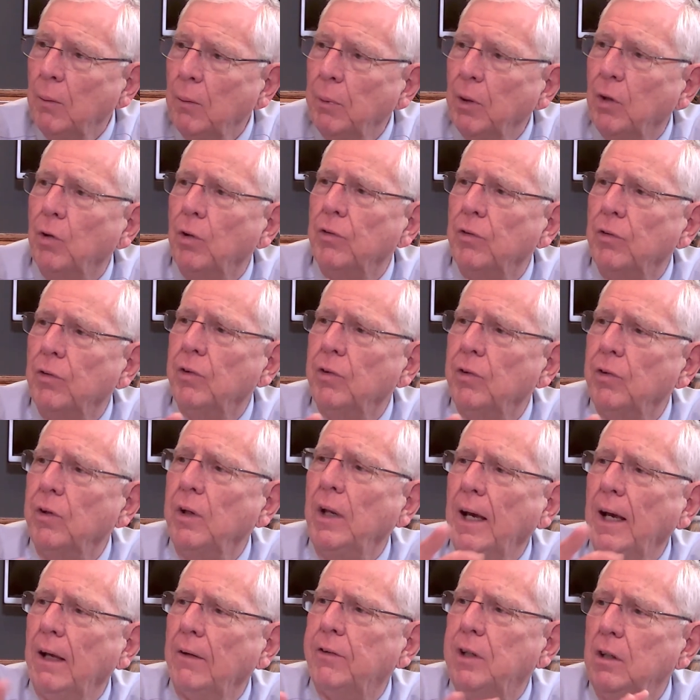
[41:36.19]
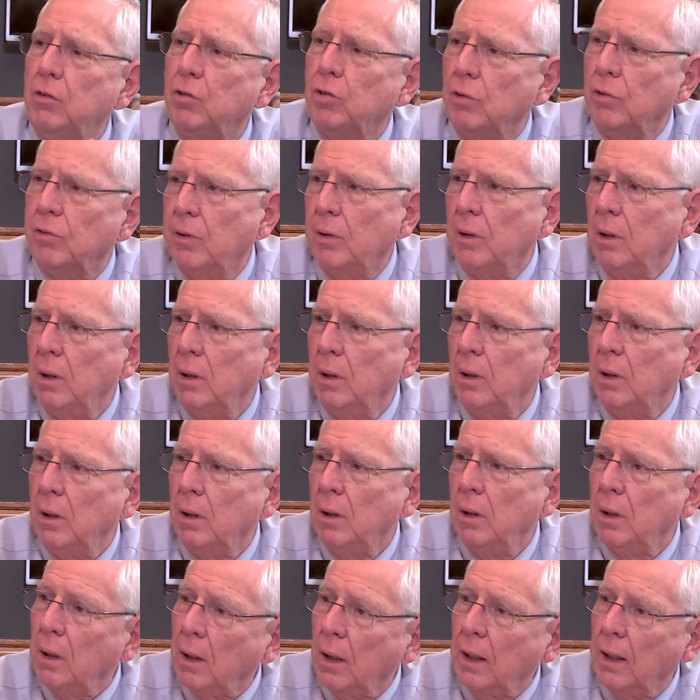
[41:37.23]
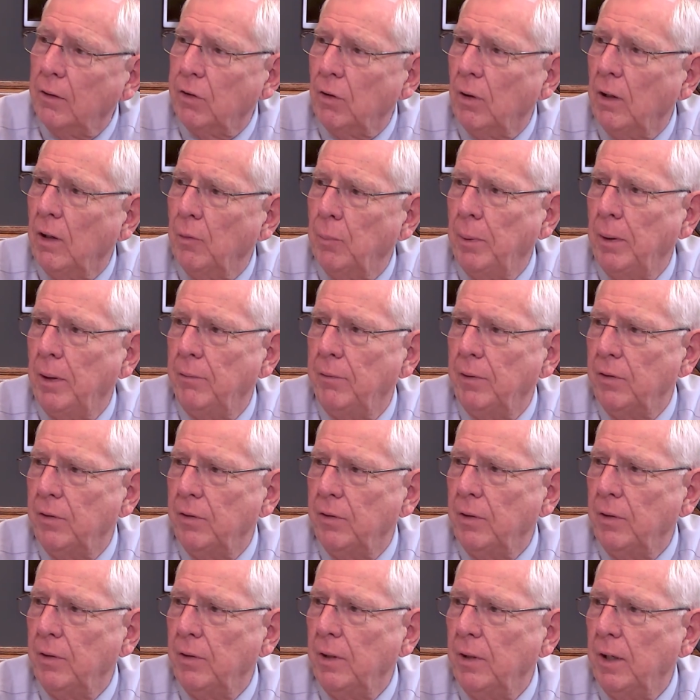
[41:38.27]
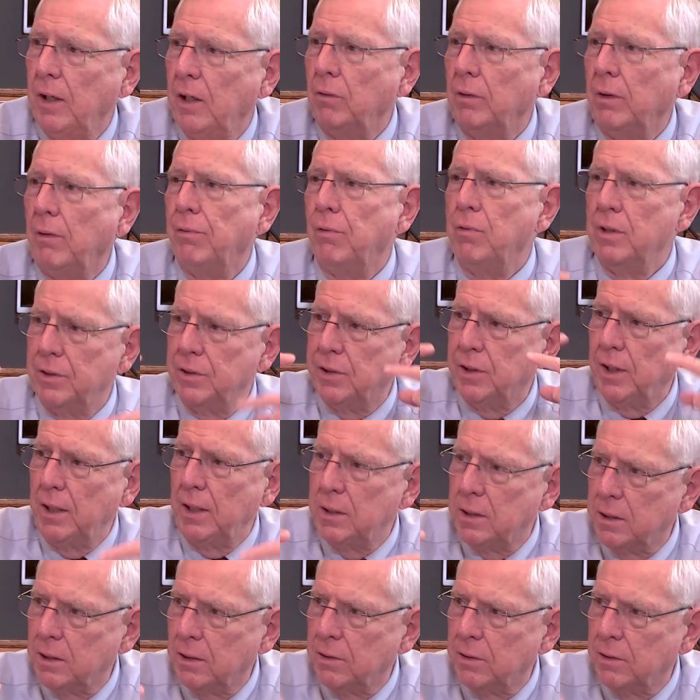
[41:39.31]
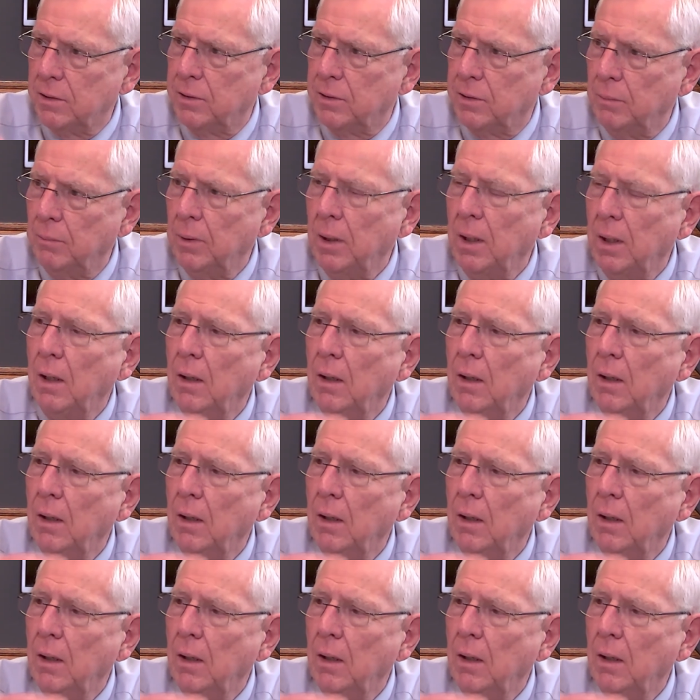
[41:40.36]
because now teachers can get their health benefits not only through the state system,